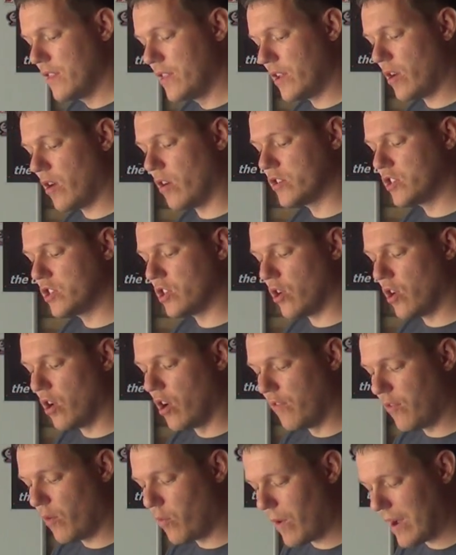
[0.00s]
The odds are
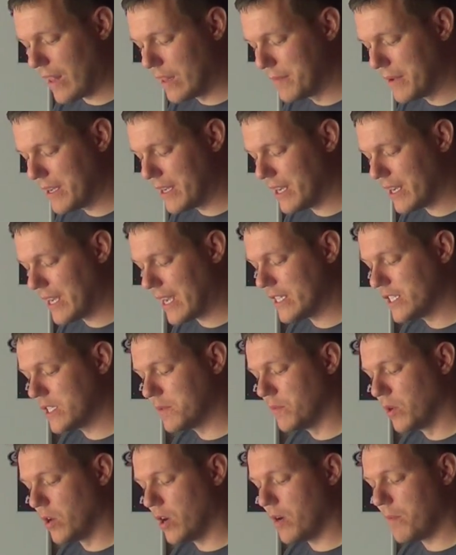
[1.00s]
overwhelming
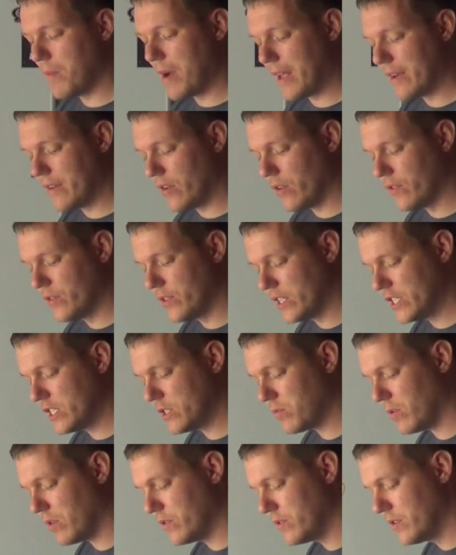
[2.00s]
against Motoman on
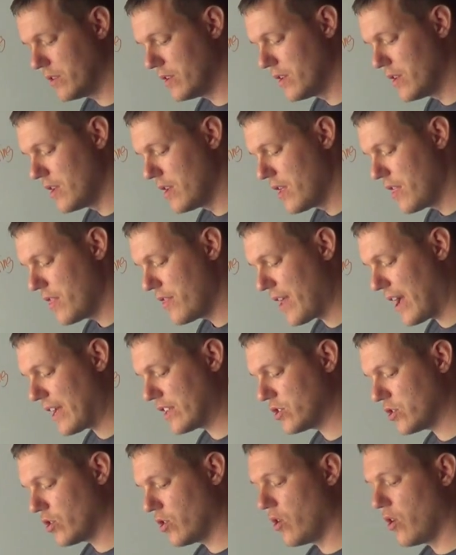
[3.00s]
this one.
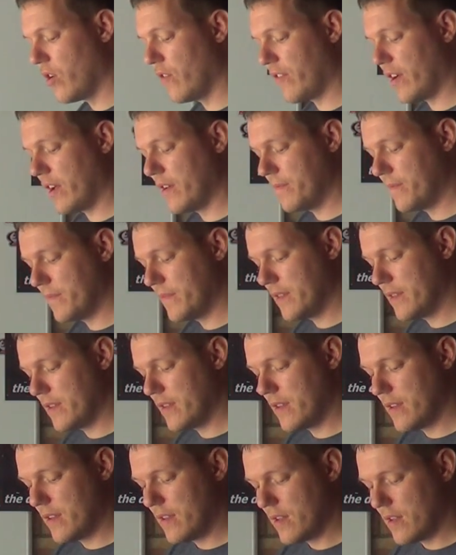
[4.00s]
That's over.
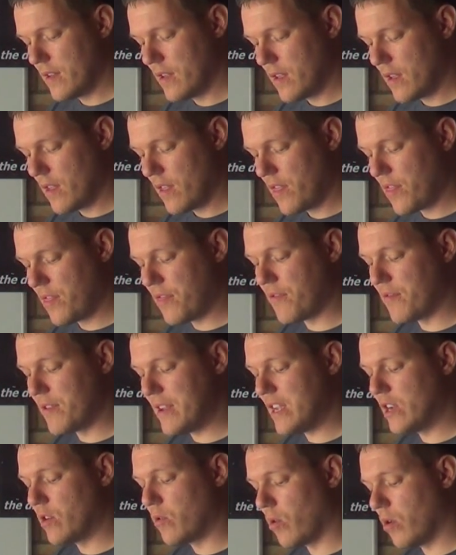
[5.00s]

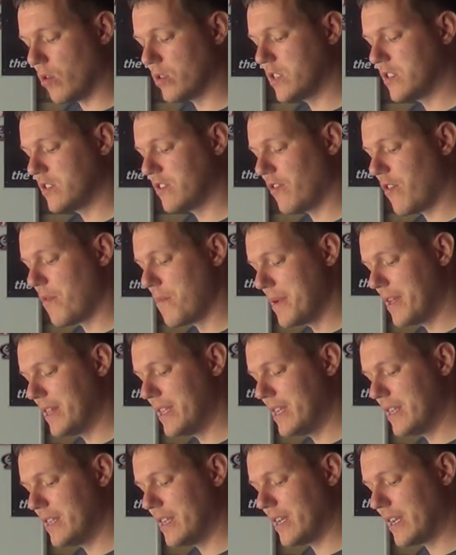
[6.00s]
Three quarters of a
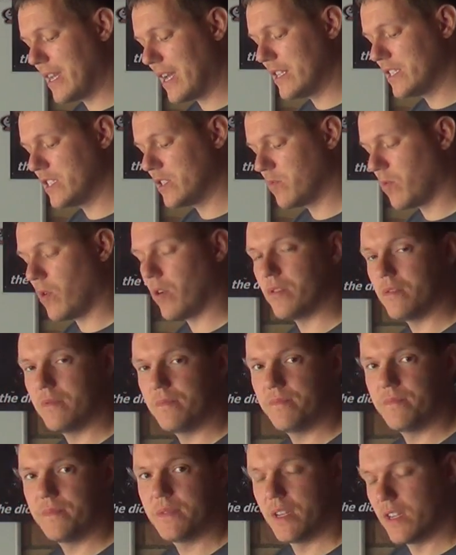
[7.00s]
million against one.
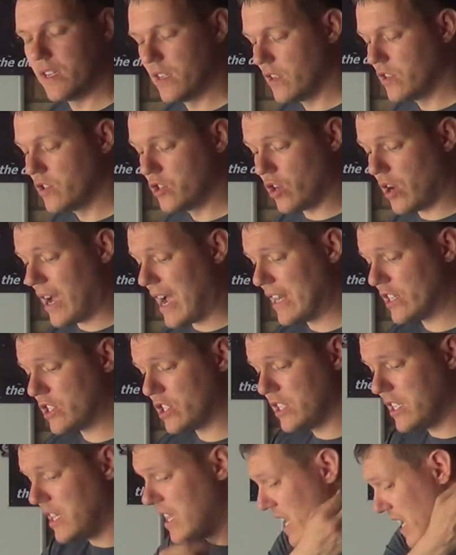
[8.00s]
So
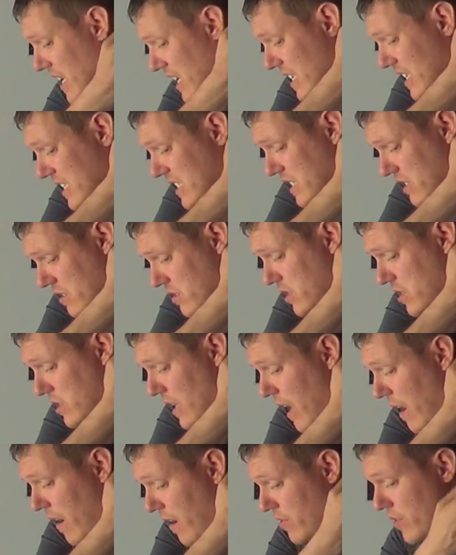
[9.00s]
actually, he's.
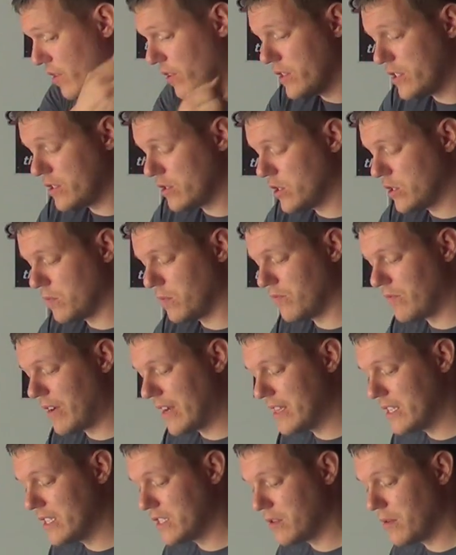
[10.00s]
I thought this was someone
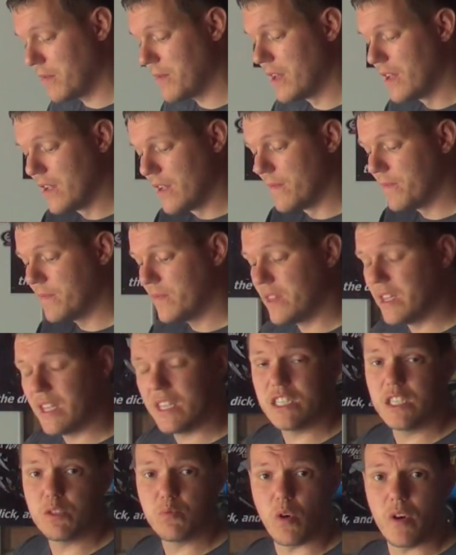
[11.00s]
writing this to him.
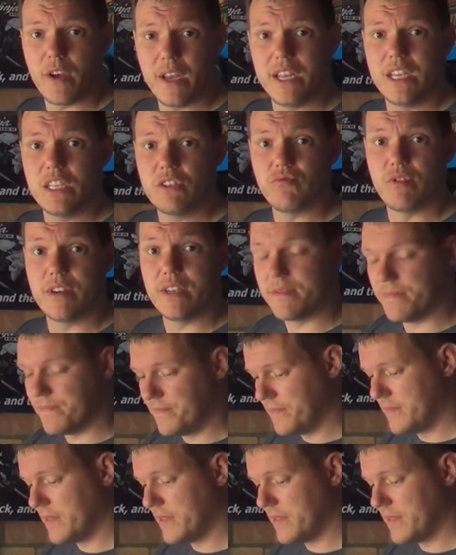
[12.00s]
This is what he's written.